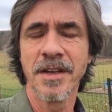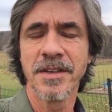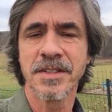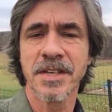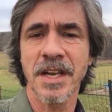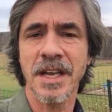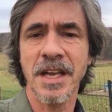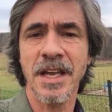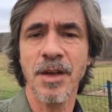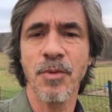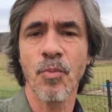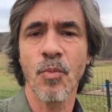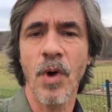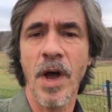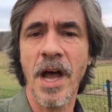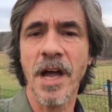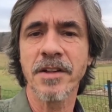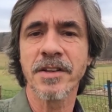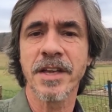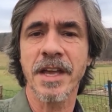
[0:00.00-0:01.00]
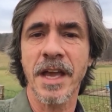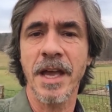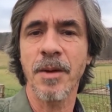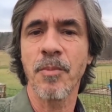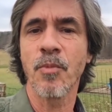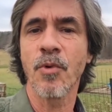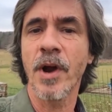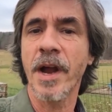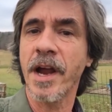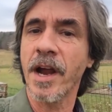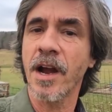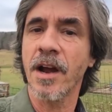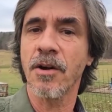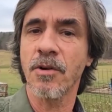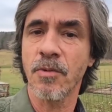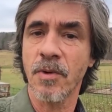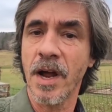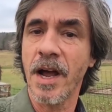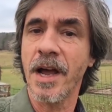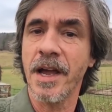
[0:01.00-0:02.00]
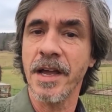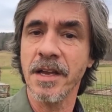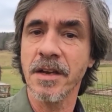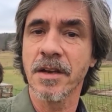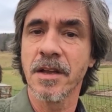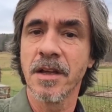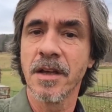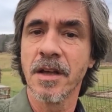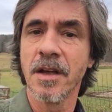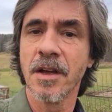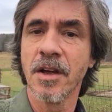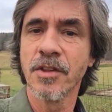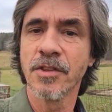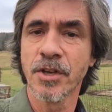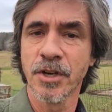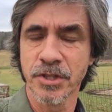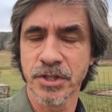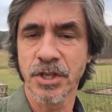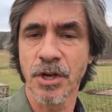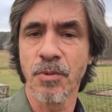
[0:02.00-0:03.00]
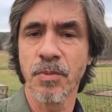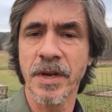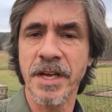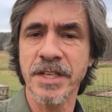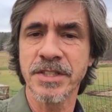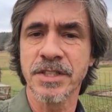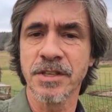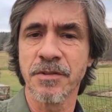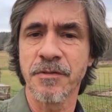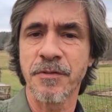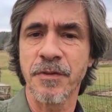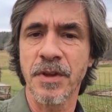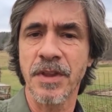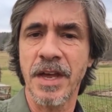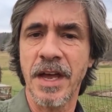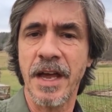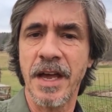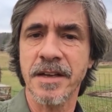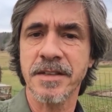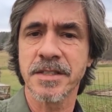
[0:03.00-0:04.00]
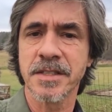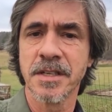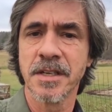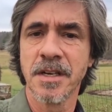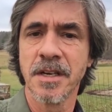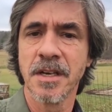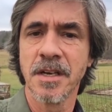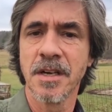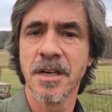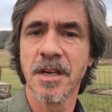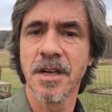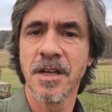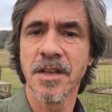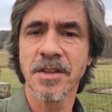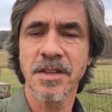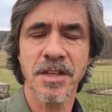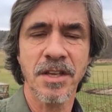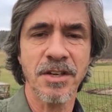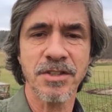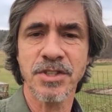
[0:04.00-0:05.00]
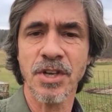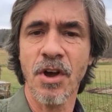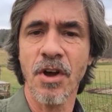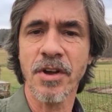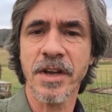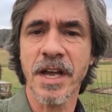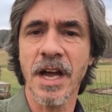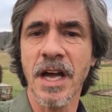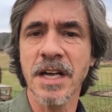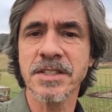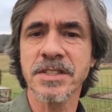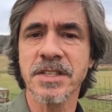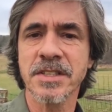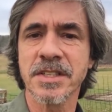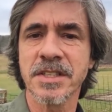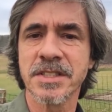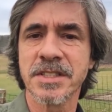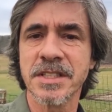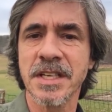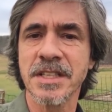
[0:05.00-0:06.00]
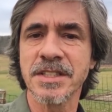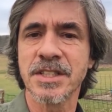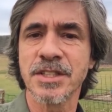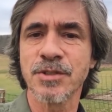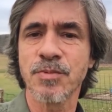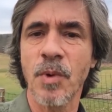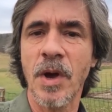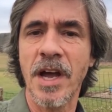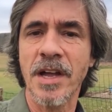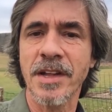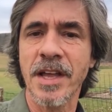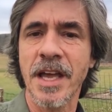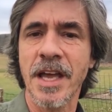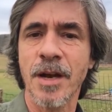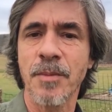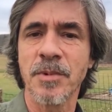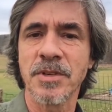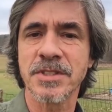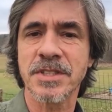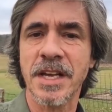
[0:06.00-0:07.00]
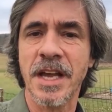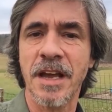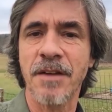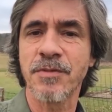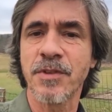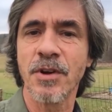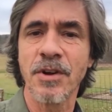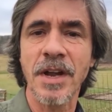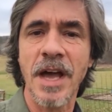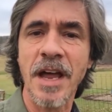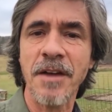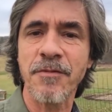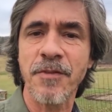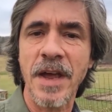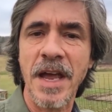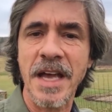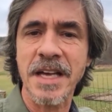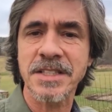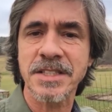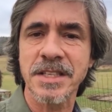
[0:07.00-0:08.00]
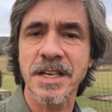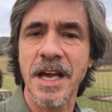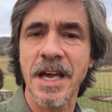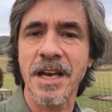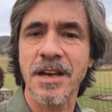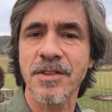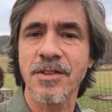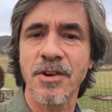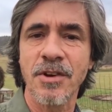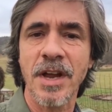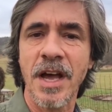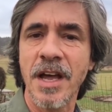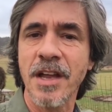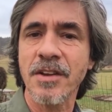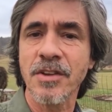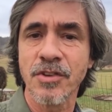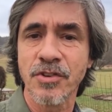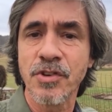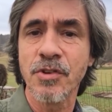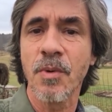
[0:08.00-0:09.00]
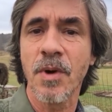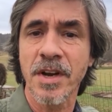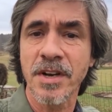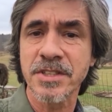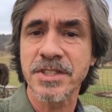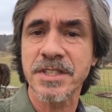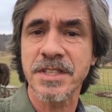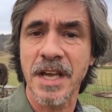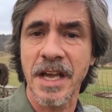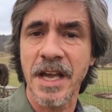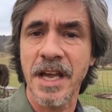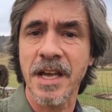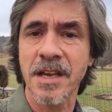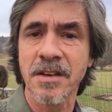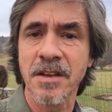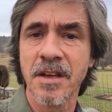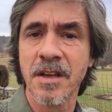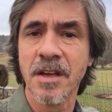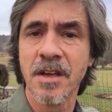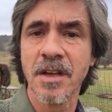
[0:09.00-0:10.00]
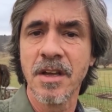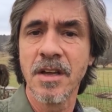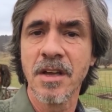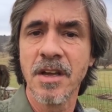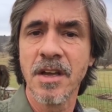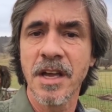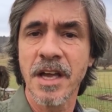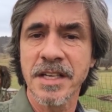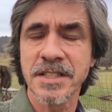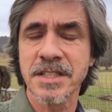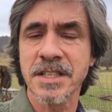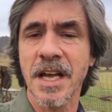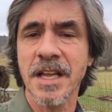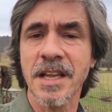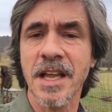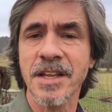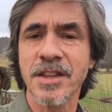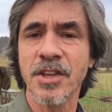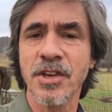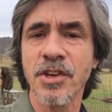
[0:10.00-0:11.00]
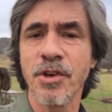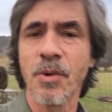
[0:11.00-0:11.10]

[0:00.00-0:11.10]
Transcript: to eat wild game rare, right? There's a reason for that. There's all kinds of diseases wild animals have. They're not vaccinated. They're not, do you understand? It's not like the